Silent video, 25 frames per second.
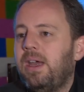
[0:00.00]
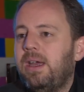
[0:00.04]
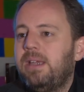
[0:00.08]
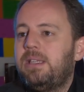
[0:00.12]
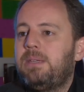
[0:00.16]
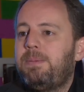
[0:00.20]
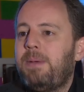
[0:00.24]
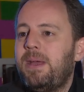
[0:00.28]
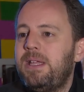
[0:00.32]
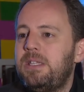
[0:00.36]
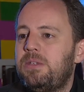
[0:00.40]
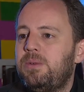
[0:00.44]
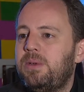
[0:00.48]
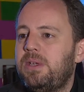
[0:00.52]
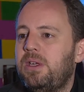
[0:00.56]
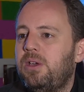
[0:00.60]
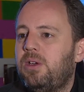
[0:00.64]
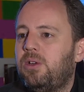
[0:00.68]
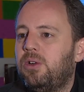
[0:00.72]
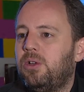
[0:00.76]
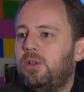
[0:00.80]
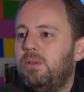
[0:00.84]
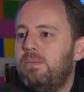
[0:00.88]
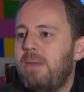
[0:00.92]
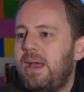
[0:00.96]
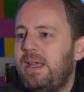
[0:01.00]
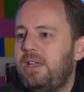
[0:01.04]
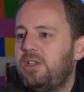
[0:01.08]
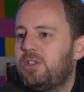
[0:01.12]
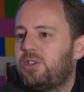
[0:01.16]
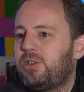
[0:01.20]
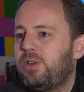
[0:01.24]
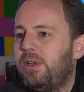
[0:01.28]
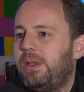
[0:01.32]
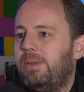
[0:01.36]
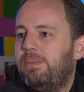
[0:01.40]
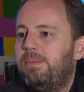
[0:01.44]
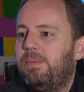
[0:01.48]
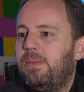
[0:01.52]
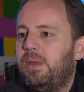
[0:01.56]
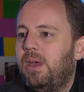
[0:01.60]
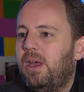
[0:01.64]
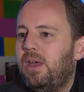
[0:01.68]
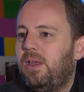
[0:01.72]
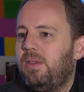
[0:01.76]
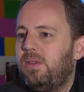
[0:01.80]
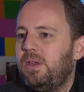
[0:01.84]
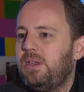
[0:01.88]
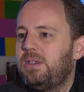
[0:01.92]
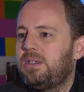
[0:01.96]
It depends what you call mainstream.
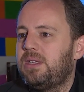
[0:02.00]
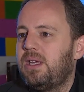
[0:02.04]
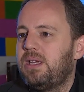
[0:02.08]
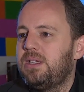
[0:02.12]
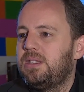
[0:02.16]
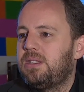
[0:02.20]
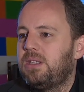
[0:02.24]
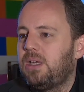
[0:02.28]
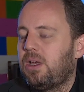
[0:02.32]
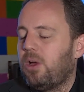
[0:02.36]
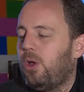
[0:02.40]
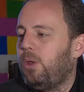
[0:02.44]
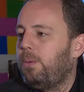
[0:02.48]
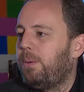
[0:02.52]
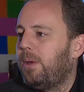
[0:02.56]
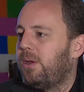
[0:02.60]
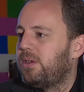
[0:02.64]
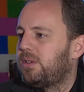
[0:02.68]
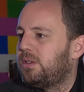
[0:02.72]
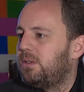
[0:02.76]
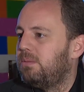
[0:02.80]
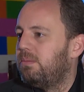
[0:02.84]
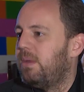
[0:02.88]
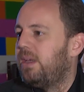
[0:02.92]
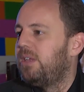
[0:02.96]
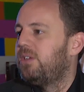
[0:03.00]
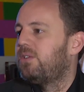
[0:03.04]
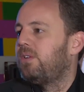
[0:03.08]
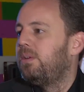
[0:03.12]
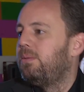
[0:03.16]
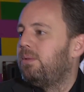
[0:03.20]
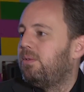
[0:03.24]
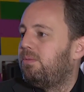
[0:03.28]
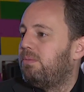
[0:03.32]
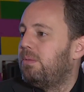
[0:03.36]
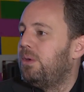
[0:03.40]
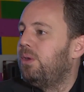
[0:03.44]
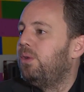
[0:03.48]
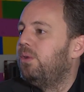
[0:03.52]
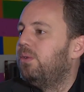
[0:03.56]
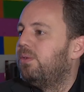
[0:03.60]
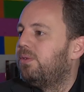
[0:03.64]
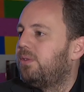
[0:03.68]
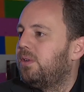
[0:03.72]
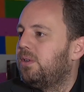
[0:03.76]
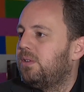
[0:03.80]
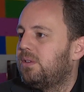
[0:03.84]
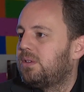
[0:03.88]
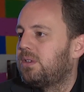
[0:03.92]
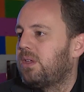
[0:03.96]
These days, the goalposts on mainstream have
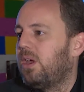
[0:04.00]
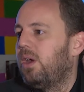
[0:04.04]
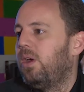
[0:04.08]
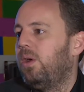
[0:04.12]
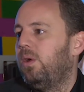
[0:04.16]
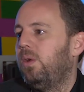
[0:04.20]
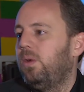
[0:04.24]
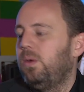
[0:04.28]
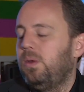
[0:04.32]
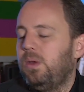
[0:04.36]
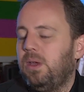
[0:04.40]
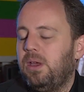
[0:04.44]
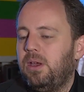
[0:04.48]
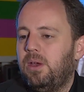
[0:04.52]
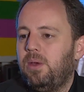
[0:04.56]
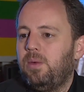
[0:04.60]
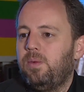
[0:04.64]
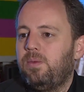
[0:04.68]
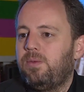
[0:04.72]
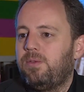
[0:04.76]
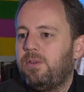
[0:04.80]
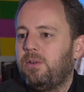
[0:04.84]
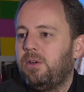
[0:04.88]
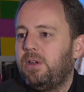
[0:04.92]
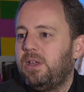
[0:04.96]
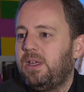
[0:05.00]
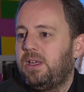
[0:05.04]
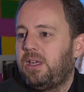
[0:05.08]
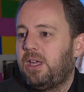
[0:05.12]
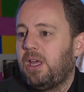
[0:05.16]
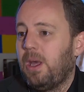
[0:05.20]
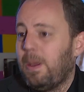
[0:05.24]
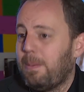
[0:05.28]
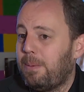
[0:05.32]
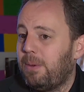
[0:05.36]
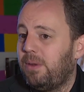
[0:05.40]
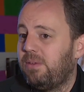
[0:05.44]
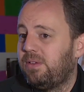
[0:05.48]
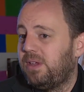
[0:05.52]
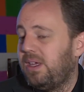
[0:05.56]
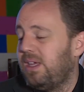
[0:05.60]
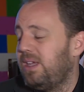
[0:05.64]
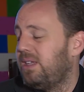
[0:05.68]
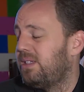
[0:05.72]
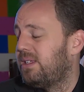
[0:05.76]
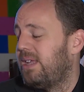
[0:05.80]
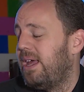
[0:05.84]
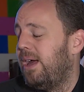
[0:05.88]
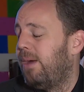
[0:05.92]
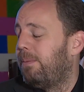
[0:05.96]
moved. So, for a couple of
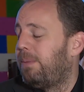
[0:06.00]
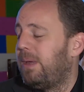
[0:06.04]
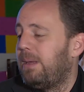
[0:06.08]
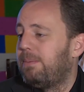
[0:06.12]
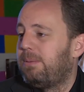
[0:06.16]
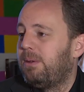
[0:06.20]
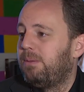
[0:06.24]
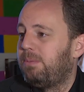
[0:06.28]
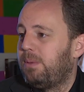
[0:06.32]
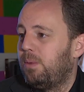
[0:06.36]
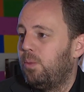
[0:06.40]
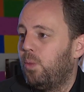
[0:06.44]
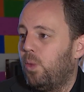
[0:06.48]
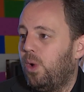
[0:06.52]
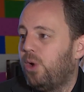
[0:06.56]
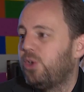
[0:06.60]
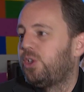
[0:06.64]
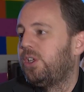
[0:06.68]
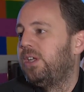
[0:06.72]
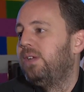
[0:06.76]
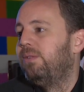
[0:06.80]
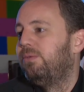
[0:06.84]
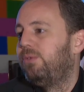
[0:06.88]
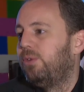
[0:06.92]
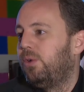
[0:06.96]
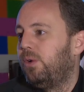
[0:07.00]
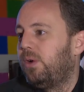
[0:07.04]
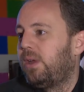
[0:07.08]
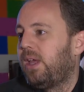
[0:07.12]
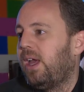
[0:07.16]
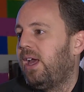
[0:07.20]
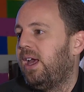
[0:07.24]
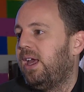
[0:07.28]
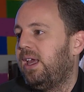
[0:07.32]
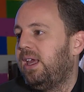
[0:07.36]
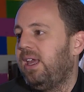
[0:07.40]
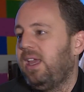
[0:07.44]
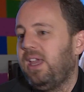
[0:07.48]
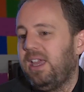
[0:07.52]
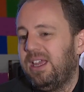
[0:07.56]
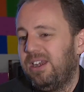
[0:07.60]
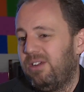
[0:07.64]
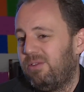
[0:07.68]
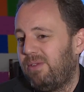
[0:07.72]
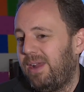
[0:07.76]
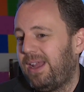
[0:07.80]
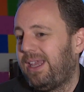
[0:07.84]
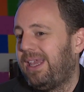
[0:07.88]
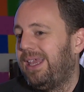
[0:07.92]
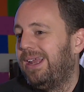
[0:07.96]
years now, people have been watching 4K in a
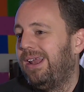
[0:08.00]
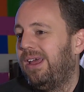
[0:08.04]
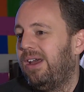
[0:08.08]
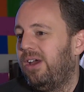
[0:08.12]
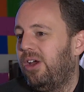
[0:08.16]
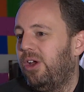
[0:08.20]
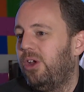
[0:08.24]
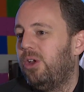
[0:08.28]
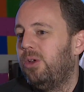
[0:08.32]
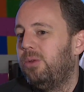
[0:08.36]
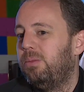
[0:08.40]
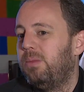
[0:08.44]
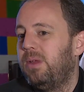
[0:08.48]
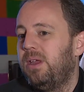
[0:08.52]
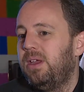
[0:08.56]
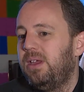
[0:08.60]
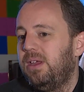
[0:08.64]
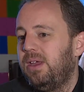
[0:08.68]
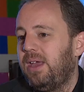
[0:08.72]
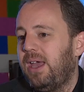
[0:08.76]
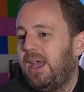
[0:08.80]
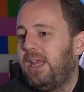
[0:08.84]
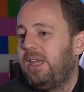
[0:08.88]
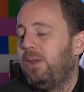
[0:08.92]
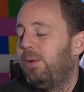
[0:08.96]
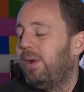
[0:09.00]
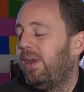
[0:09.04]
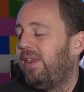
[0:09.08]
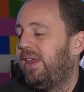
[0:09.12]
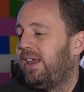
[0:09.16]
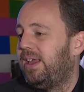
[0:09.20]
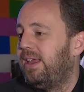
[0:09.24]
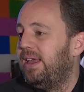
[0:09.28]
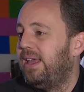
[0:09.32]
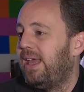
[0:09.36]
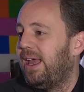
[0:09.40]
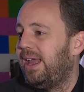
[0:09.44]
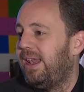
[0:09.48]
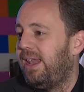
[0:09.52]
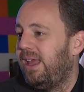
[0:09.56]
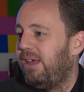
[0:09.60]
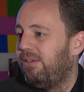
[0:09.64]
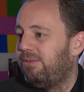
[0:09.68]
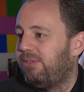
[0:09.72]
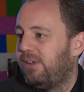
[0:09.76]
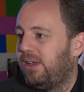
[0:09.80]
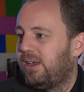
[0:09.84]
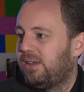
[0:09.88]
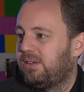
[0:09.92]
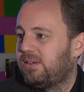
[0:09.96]
regular home anywhere they can get
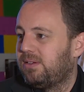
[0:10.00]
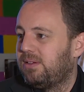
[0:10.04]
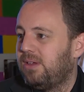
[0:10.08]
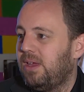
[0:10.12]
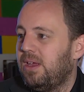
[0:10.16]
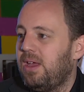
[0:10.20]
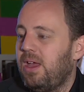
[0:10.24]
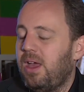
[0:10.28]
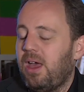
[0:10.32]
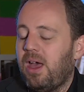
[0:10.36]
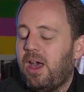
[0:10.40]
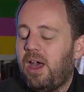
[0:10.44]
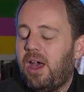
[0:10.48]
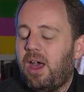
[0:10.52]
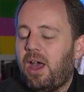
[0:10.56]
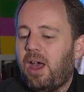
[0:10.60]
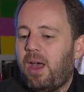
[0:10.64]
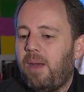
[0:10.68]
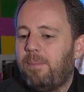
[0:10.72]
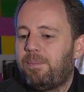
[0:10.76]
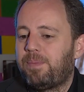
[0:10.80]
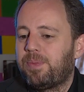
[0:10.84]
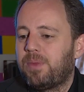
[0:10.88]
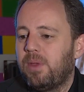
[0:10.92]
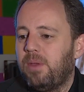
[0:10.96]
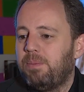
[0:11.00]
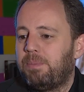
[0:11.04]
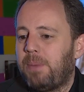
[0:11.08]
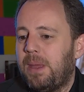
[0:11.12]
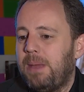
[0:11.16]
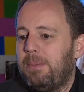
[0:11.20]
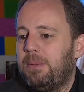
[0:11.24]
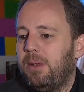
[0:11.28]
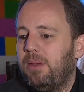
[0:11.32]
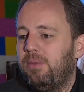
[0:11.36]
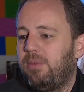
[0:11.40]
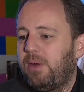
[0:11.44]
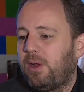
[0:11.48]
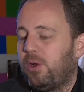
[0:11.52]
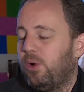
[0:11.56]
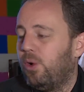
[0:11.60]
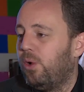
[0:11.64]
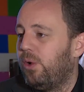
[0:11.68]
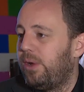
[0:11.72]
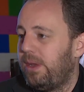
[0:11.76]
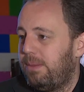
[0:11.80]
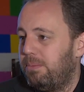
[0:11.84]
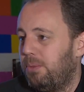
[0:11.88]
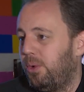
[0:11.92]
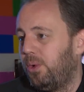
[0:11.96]
Netflix. People are
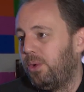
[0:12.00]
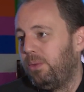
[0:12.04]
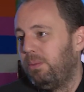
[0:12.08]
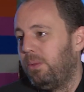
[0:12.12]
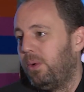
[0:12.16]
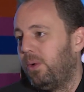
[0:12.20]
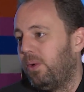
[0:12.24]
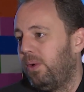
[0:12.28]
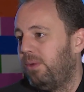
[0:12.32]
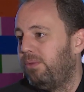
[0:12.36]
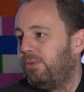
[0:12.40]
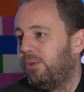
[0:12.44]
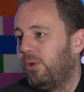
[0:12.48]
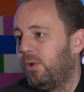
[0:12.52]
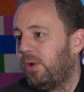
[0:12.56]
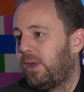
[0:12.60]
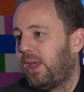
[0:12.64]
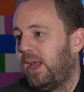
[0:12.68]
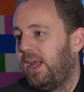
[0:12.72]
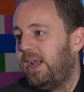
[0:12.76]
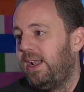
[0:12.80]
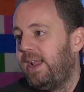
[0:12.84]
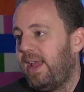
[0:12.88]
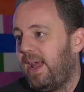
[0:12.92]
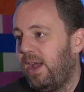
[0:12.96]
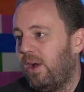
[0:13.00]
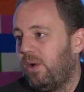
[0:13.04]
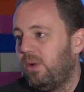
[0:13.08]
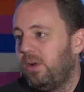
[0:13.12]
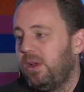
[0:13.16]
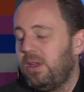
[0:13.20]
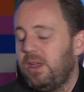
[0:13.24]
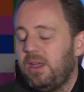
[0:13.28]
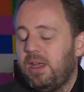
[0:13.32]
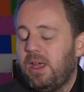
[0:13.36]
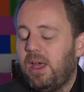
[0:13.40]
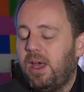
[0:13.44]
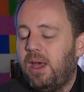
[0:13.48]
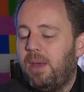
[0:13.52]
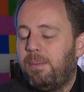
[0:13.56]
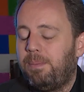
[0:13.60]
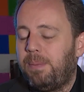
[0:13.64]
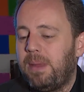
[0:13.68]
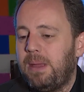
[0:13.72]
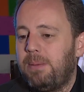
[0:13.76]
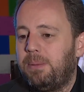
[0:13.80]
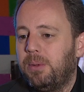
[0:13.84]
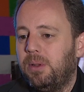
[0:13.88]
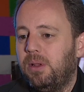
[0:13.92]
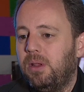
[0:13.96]
recording more and more in 4K now.
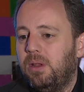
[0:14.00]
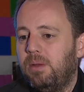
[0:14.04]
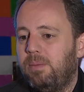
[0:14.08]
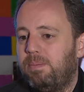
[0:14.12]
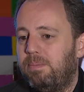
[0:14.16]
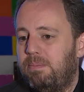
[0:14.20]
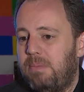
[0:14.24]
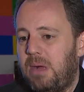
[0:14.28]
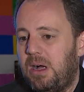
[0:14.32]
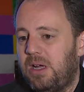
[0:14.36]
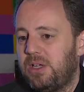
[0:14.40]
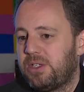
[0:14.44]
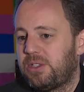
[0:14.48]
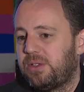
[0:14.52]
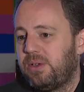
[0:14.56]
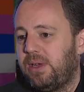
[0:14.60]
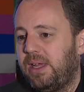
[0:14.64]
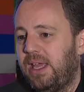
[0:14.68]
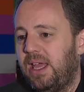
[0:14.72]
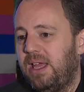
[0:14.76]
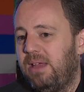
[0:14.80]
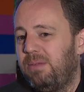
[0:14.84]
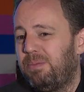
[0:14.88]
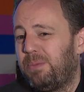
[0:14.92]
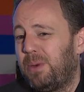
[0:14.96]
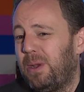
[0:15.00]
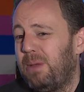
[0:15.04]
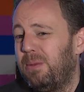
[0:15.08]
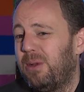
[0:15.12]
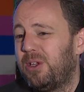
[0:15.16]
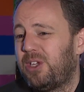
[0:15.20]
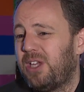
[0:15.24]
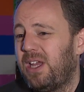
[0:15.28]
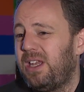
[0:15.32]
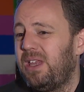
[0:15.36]
People are mastering it, pretty much